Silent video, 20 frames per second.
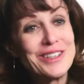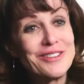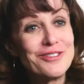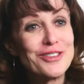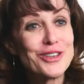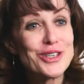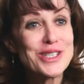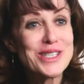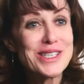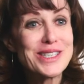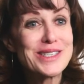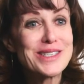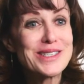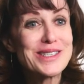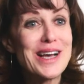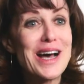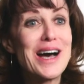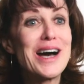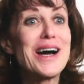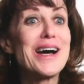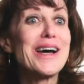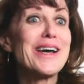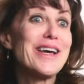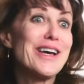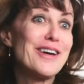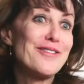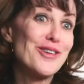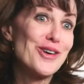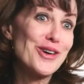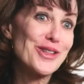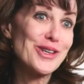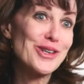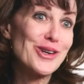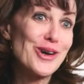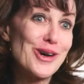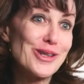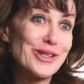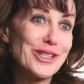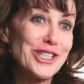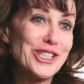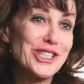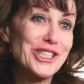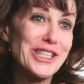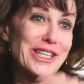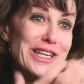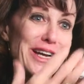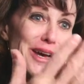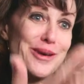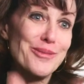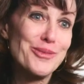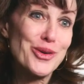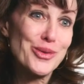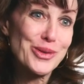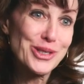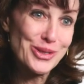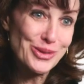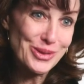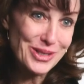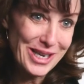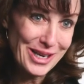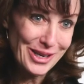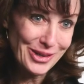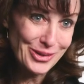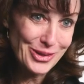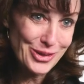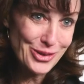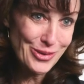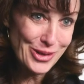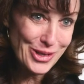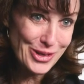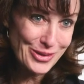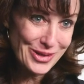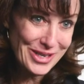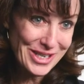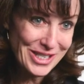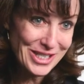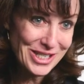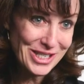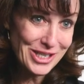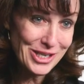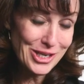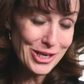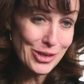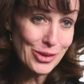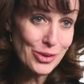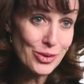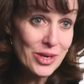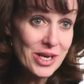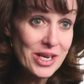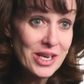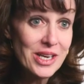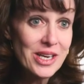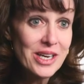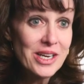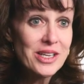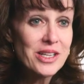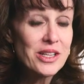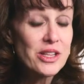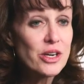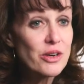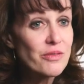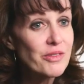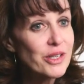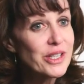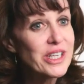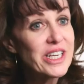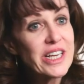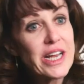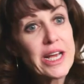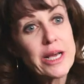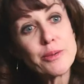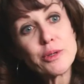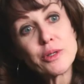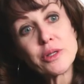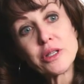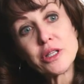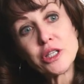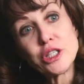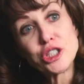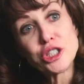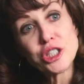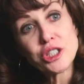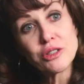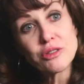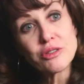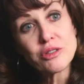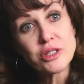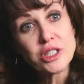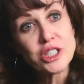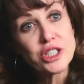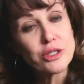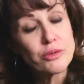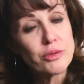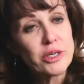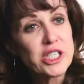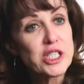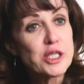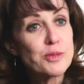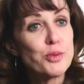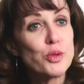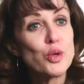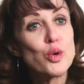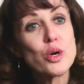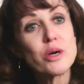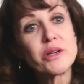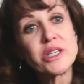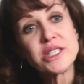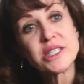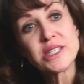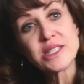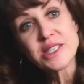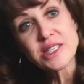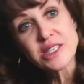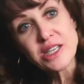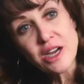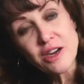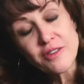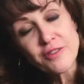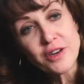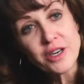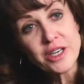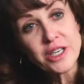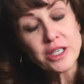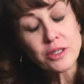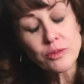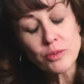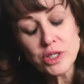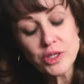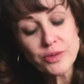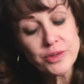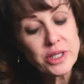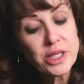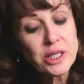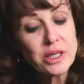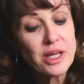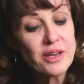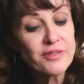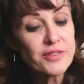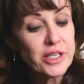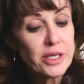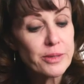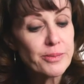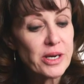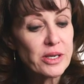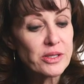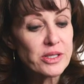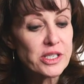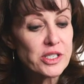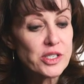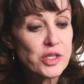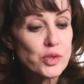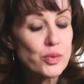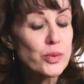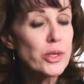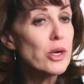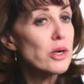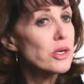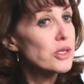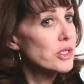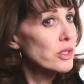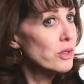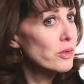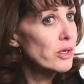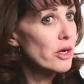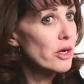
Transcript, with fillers: versus I have all the knowledge and I'm going to tell you what you need to know they're really enabling the children to explore and discover. And what's really lovely about this is we also